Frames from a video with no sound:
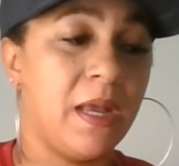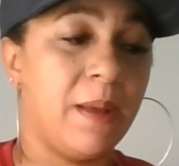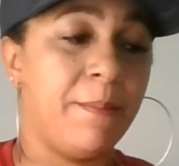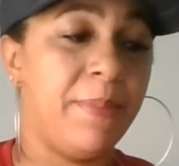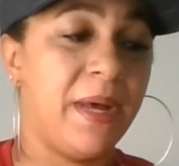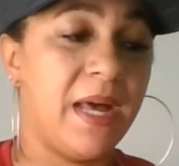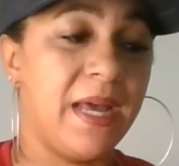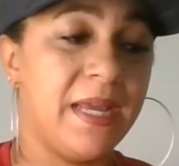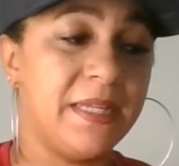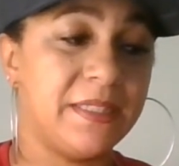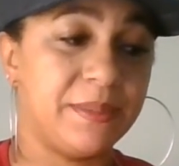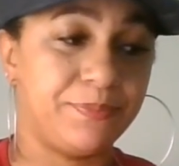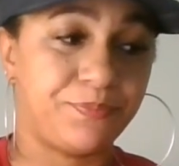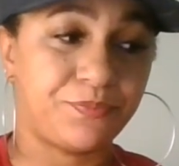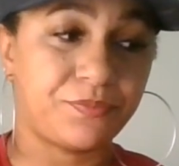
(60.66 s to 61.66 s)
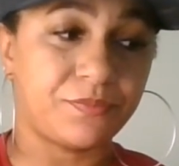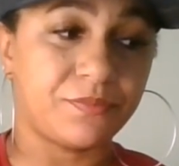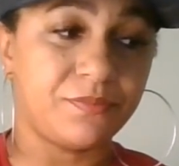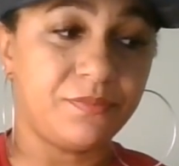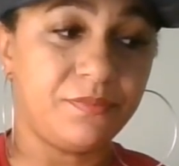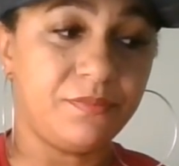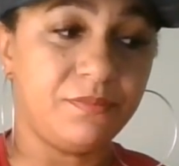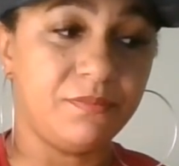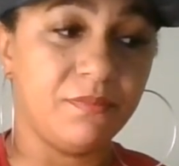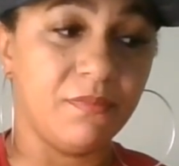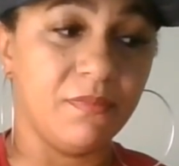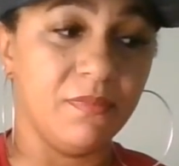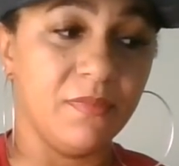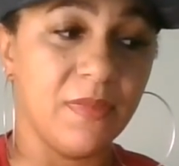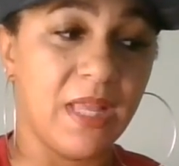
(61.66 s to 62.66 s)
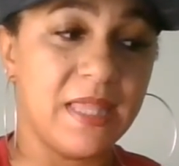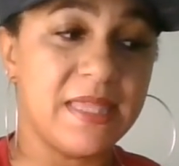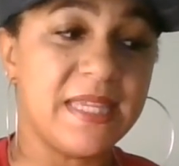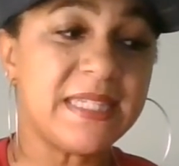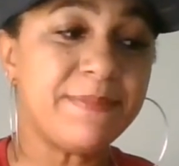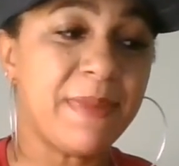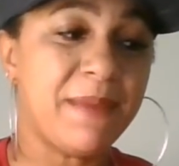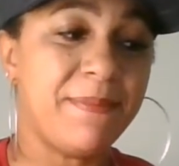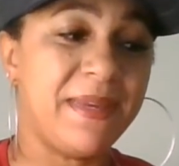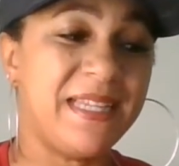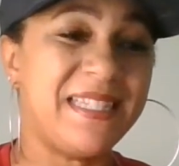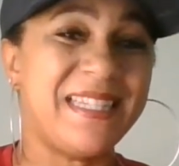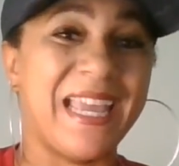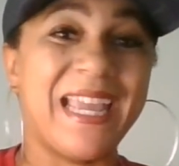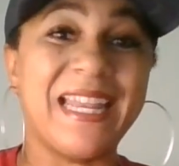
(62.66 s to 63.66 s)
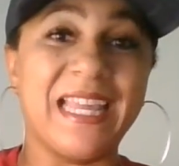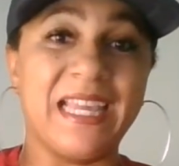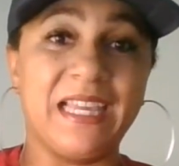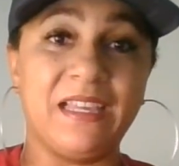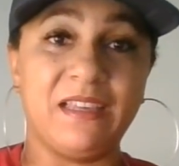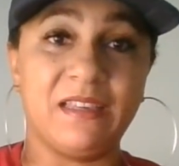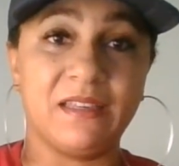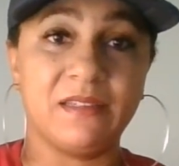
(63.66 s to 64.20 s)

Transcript: But this may be dating